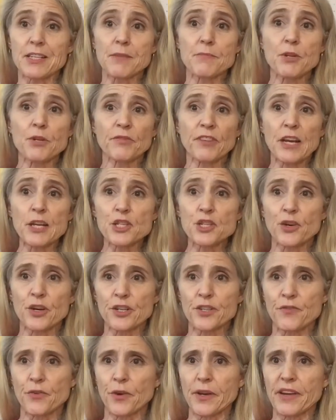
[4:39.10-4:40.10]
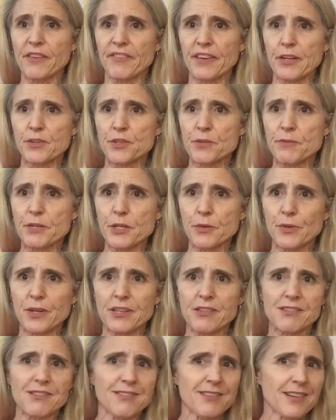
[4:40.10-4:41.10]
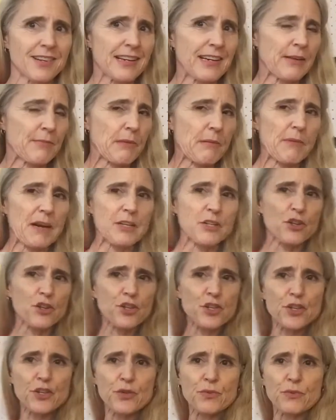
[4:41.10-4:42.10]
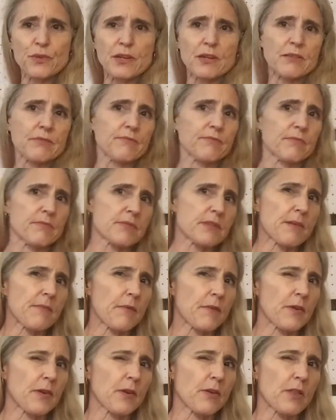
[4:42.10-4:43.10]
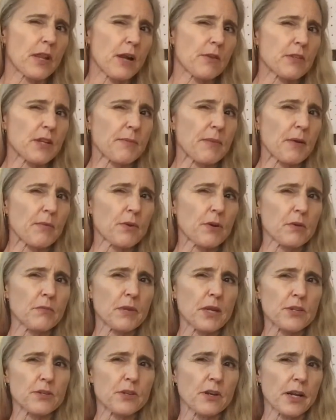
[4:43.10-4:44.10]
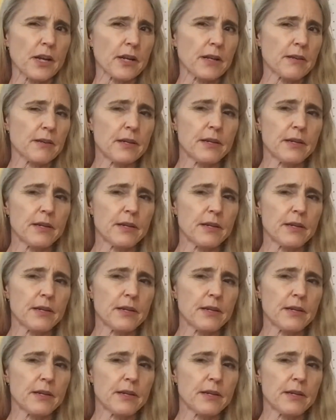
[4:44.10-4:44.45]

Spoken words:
new flashcards for you. I found some new ones. Remember I told you, well, some of you know that I was at my room yesterday.